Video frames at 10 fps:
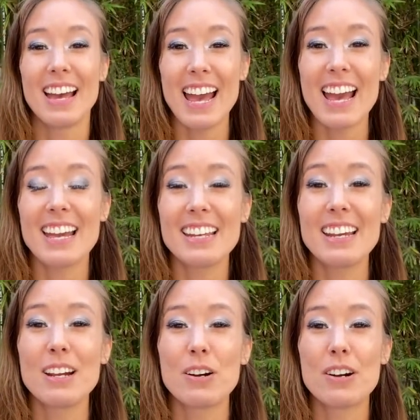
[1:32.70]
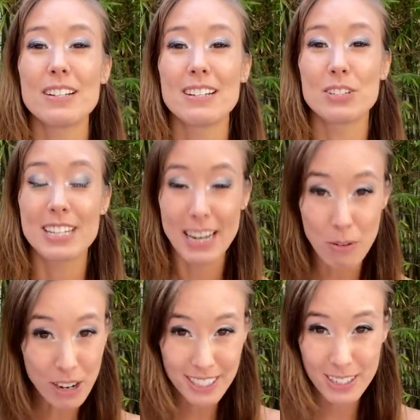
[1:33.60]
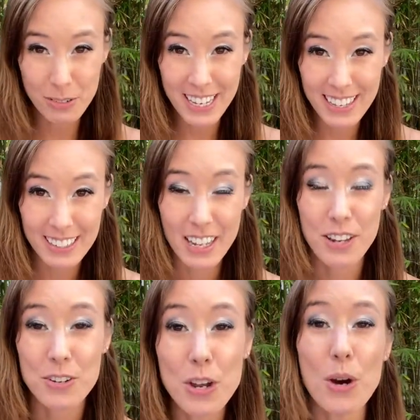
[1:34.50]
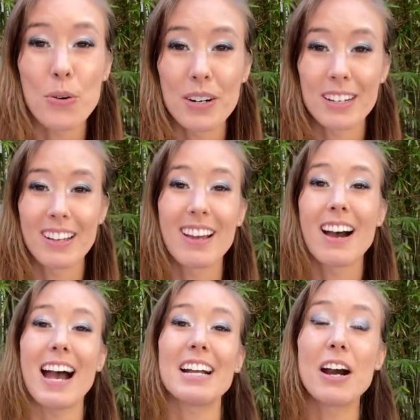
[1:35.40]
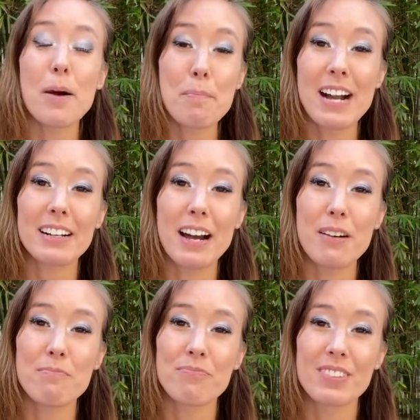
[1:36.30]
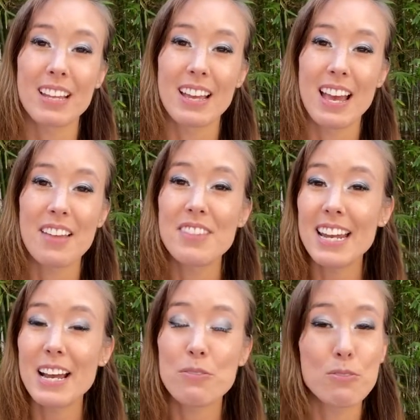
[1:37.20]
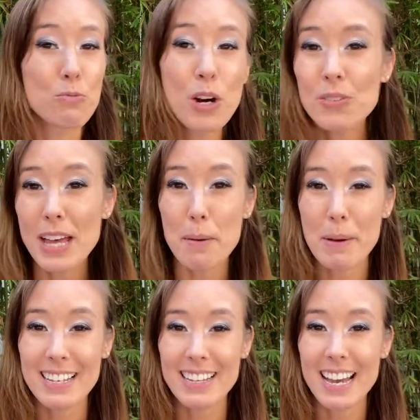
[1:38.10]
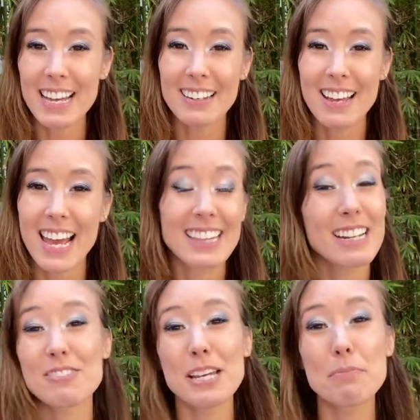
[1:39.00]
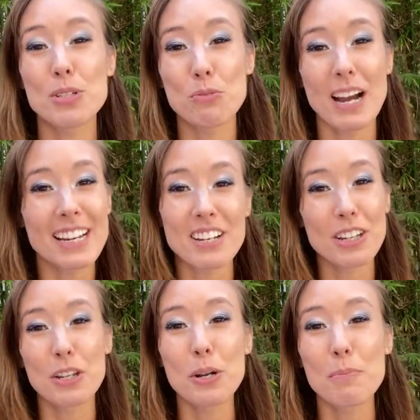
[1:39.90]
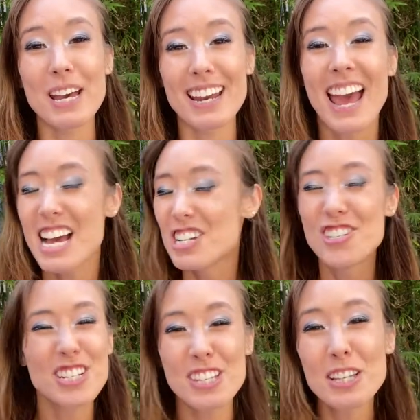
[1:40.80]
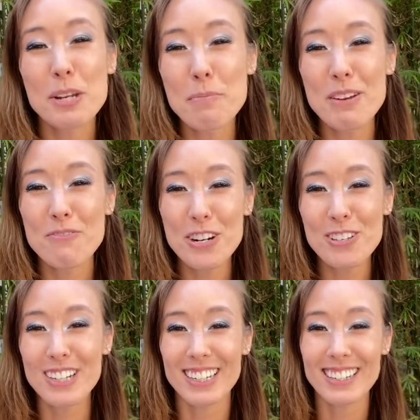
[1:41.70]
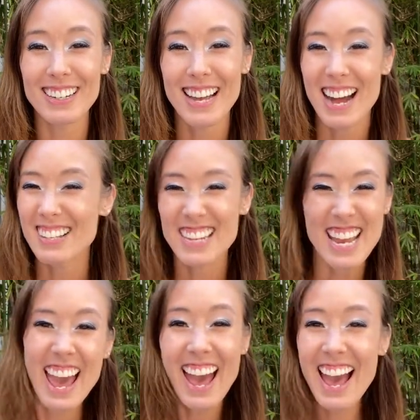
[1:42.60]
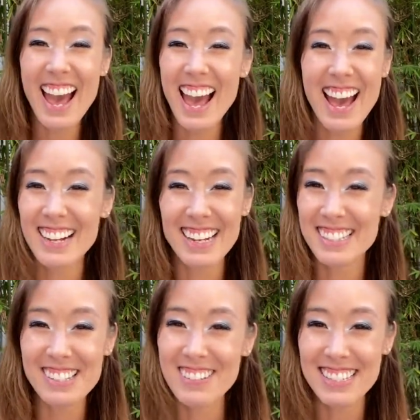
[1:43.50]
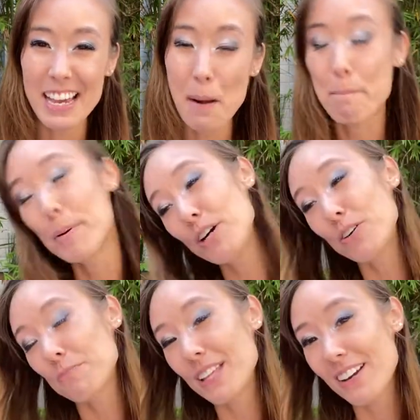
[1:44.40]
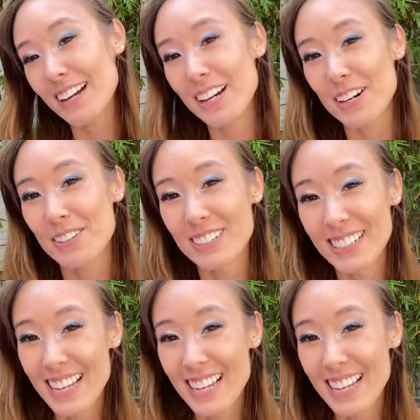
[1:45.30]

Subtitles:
And did I want to quit? No. I got back up. And then I rode that bike again. And then I was able to ride it a little bit, just a little bit further. It's like, yeah, I got so excited. Boom, there I go.